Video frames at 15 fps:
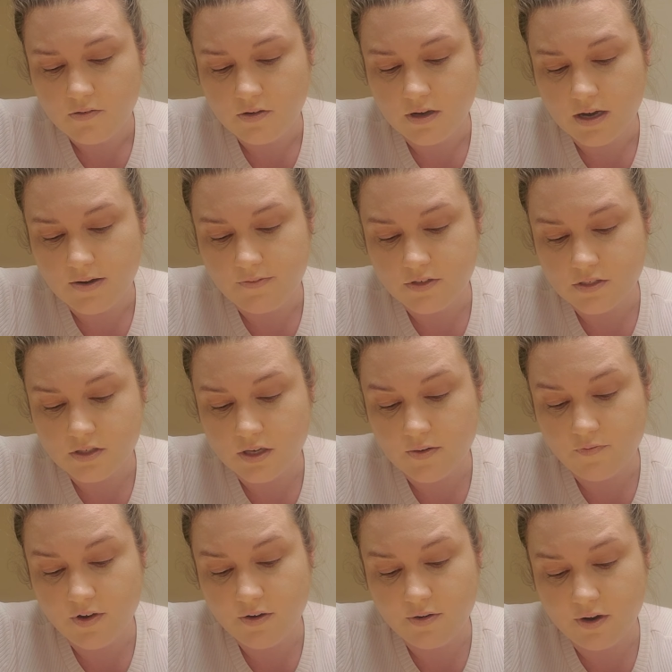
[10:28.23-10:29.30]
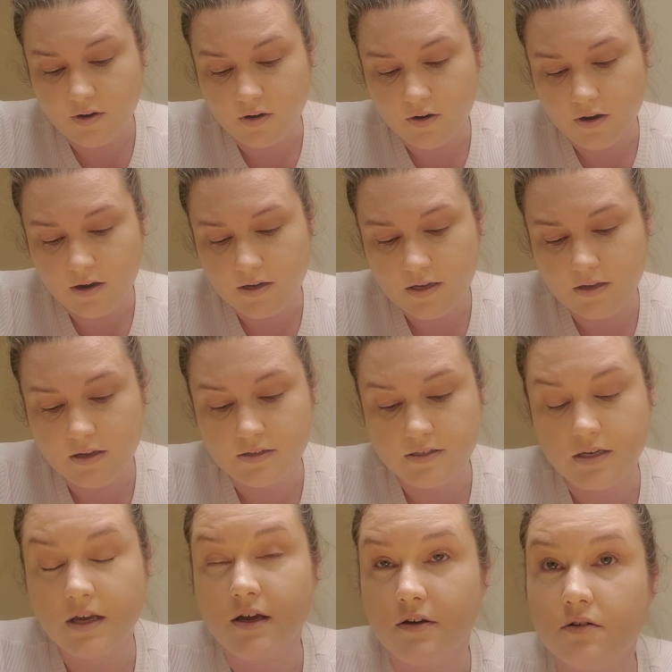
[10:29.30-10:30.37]
obviously it's
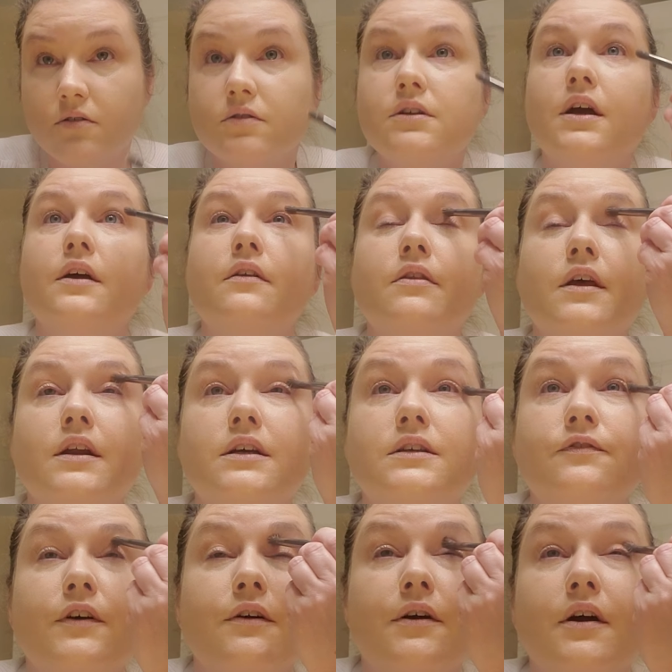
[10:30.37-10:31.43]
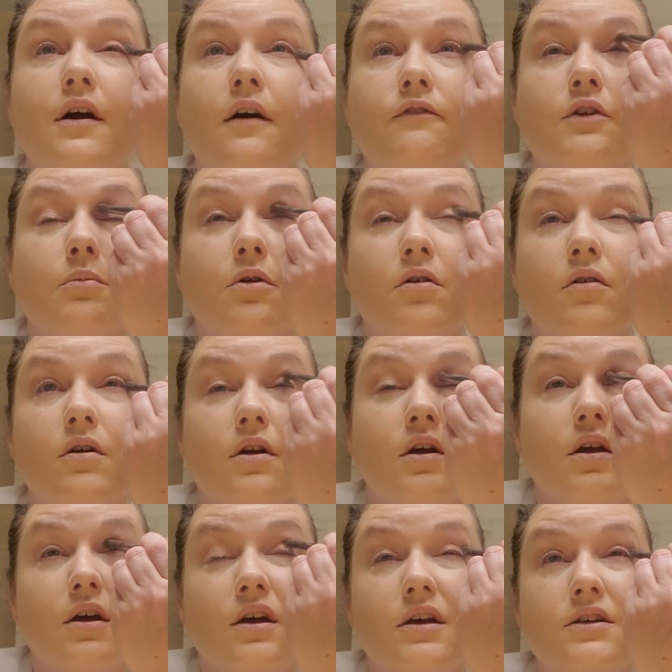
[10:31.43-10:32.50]
heeled, and then it's very uncomfortable.
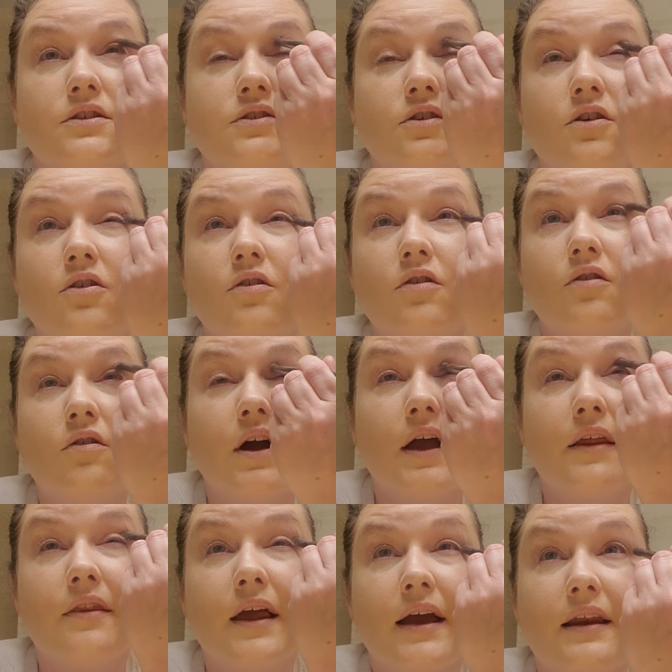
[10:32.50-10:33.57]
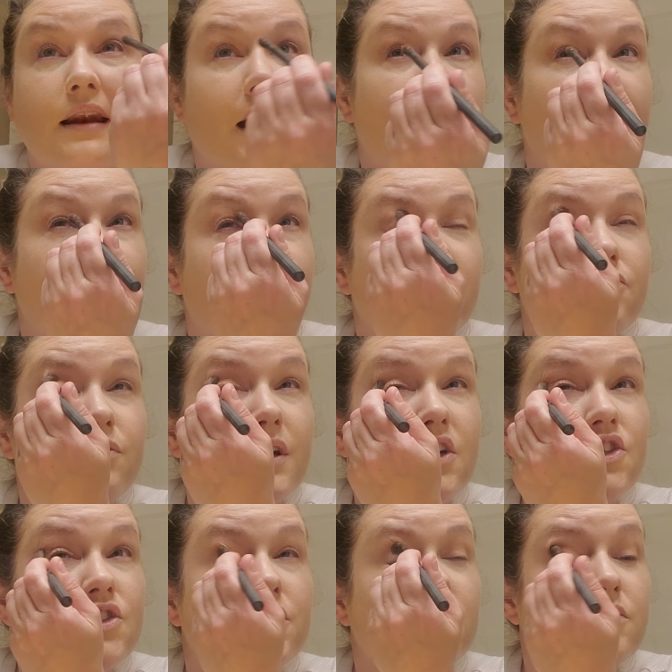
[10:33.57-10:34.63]
So, and like now for
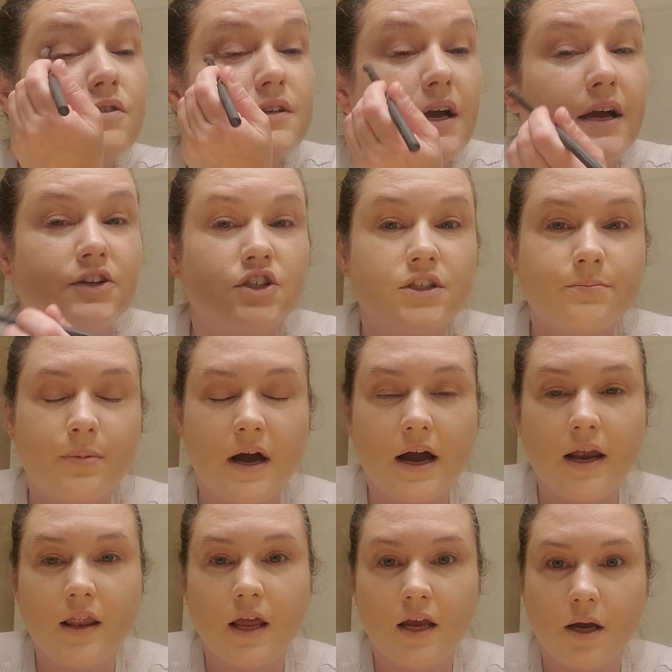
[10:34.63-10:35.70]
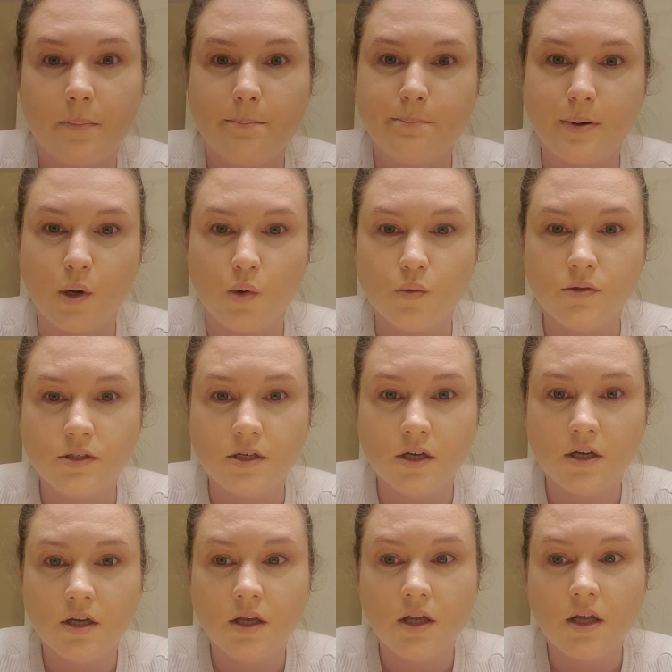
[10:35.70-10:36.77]
dress shoes, I just buy like a boot,
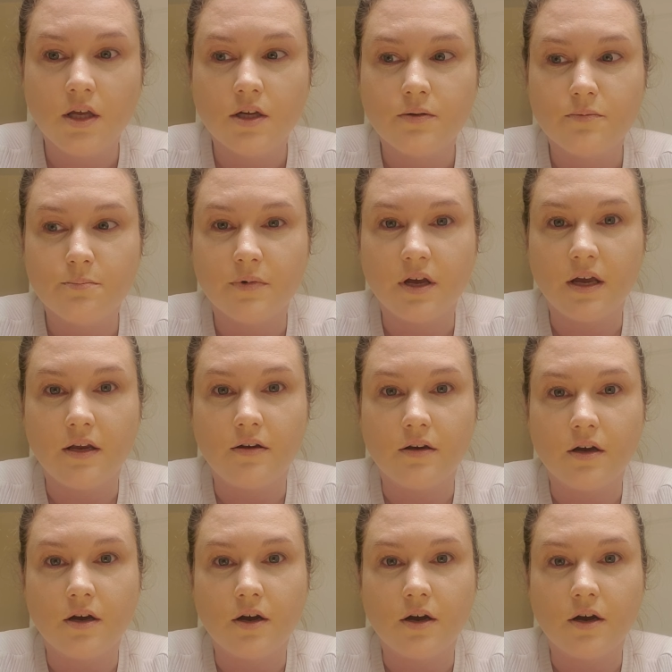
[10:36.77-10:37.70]
and